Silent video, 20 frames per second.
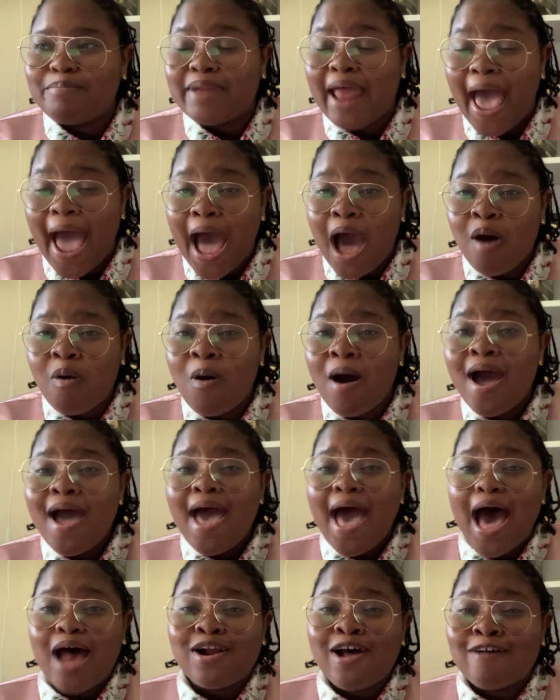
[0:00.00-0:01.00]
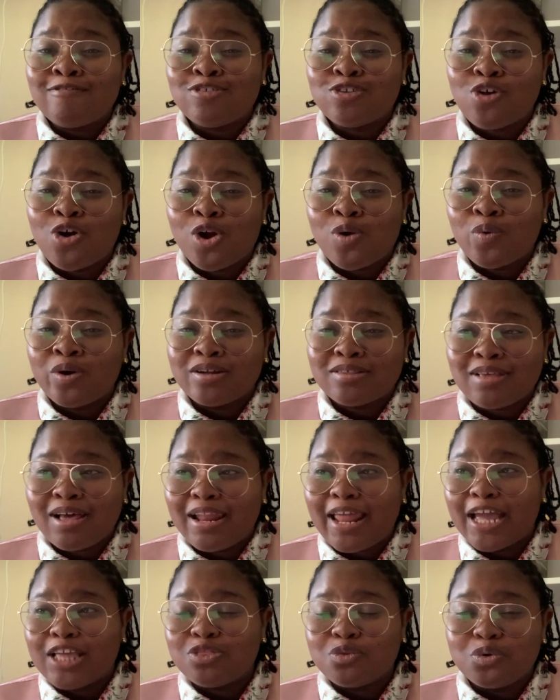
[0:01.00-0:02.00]
Now I don't have to go to work till
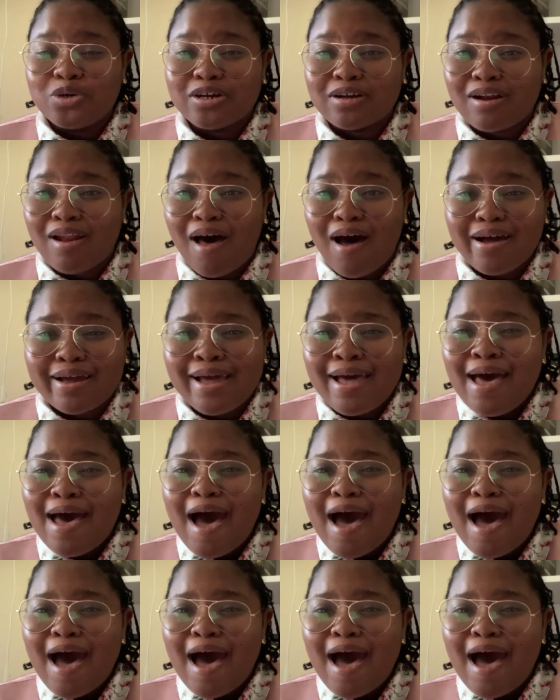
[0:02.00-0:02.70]
like 3 o'clock.